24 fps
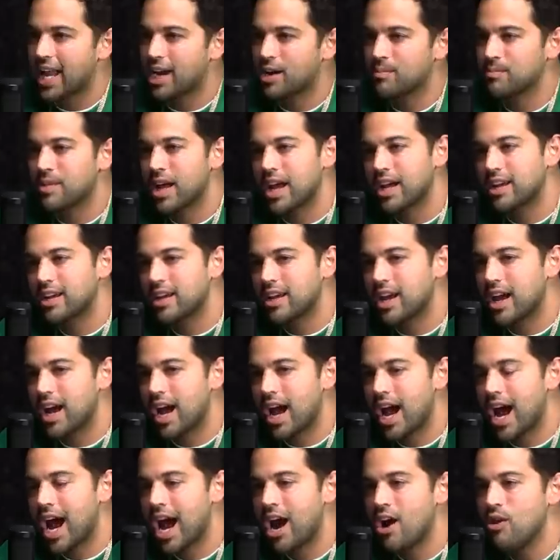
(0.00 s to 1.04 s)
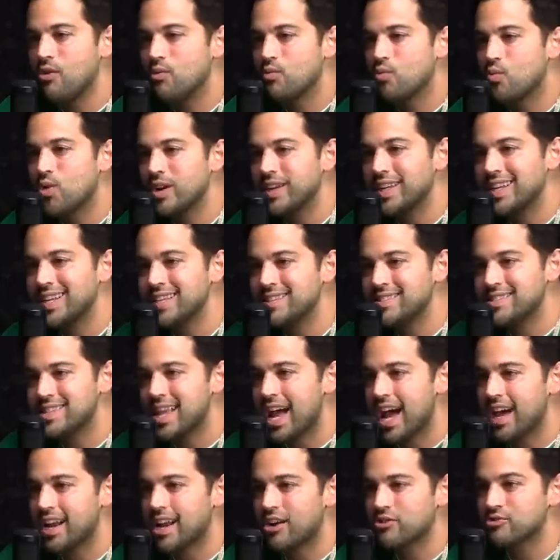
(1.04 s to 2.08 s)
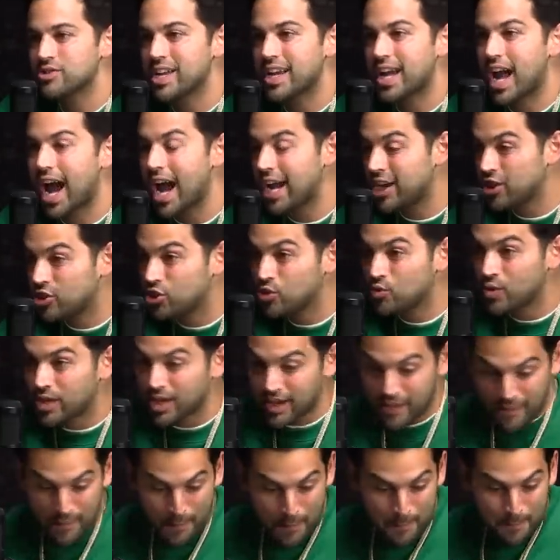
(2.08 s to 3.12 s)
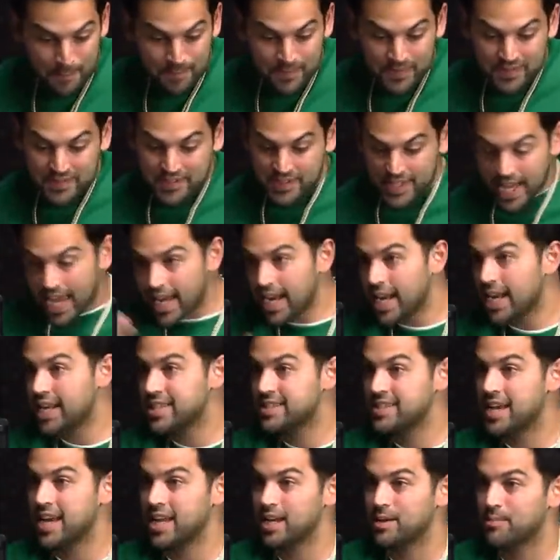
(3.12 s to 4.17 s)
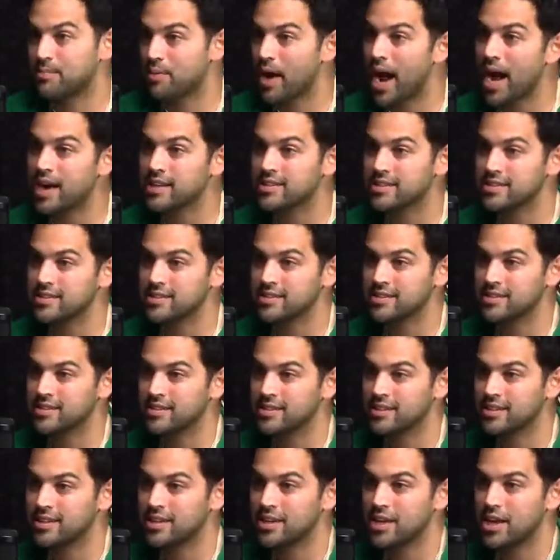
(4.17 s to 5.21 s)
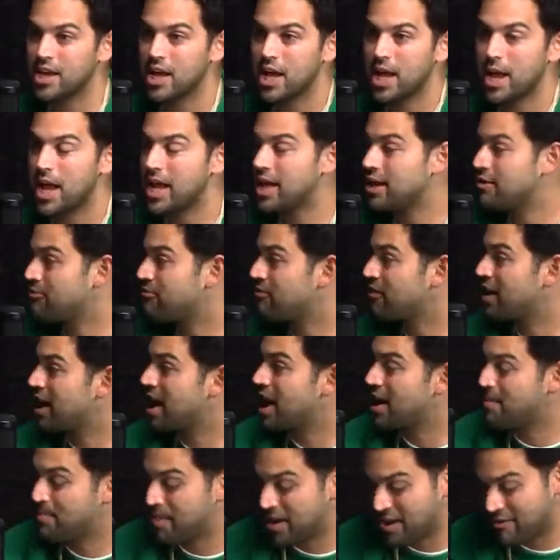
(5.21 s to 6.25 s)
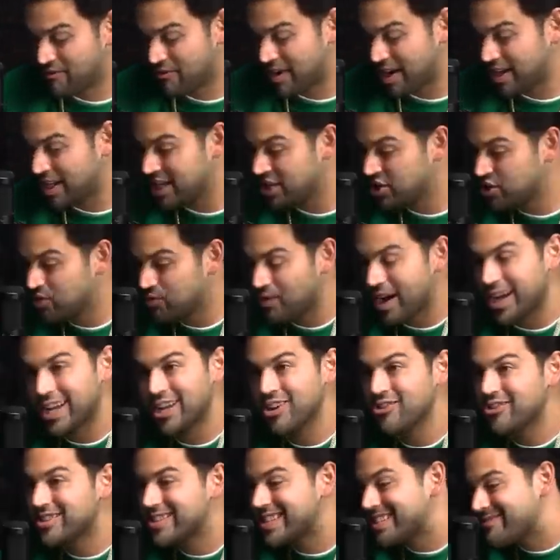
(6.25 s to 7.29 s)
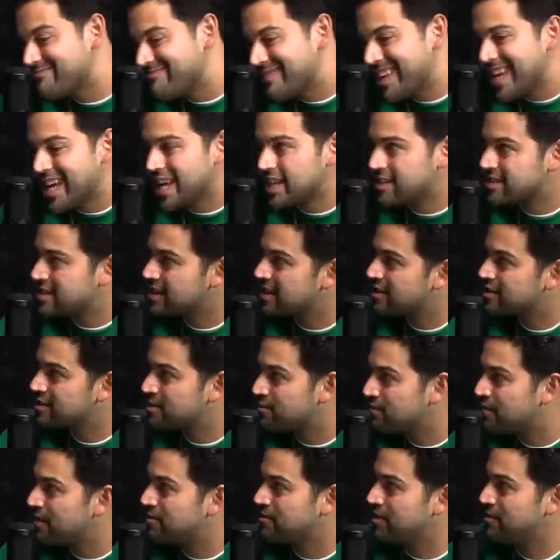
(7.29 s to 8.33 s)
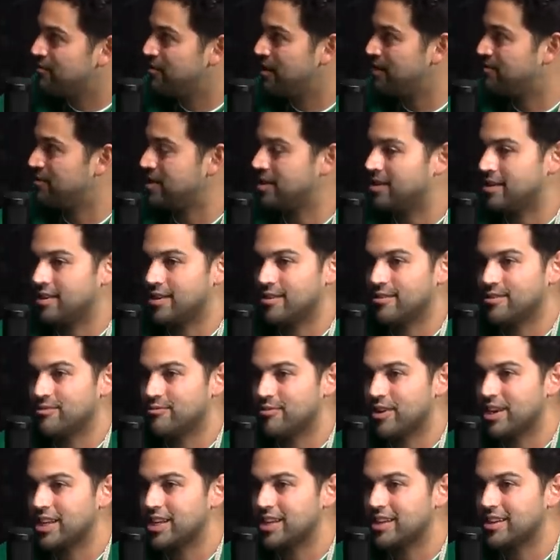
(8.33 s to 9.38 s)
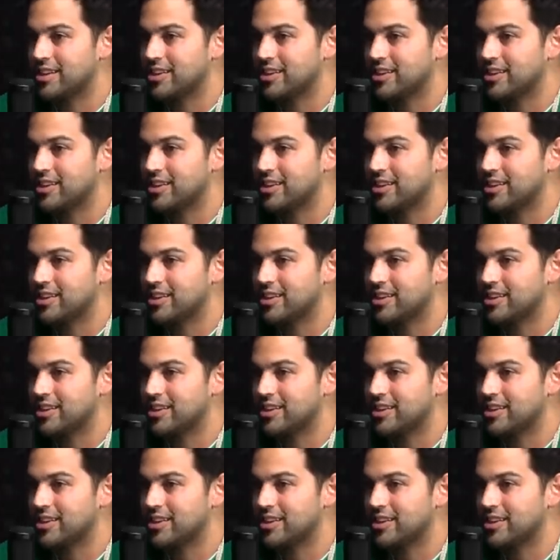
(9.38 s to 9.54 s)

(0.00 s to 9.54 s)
I'm like, how what is that? I was like, I could do it 10 out of 10 in practice. Yeah. And if but if I need to right here, it's a yeah, it's a, it's 50-50. I, I need know. you